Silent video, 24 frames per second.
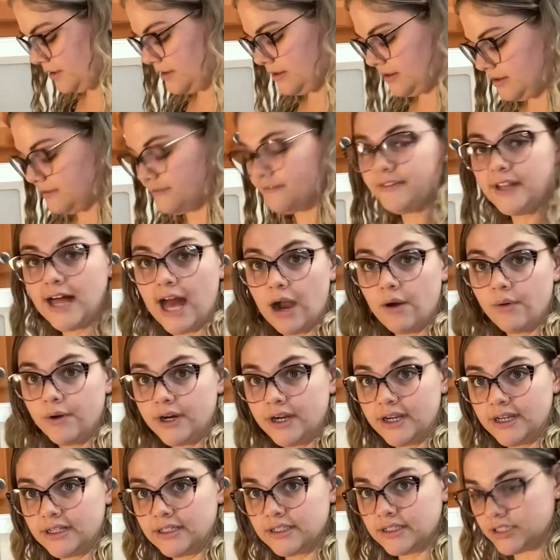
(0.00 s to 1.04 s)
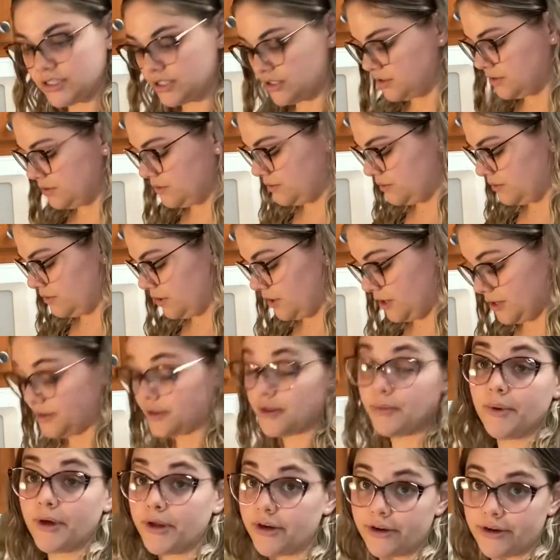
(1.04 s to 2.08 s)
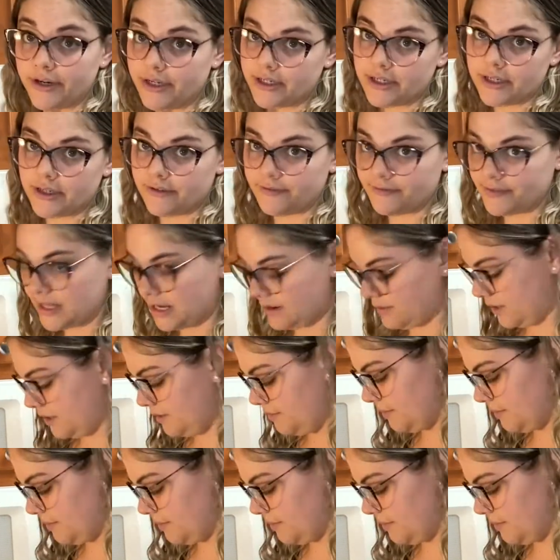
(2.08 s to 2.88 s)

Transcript: the flour into, or the butter into the flour,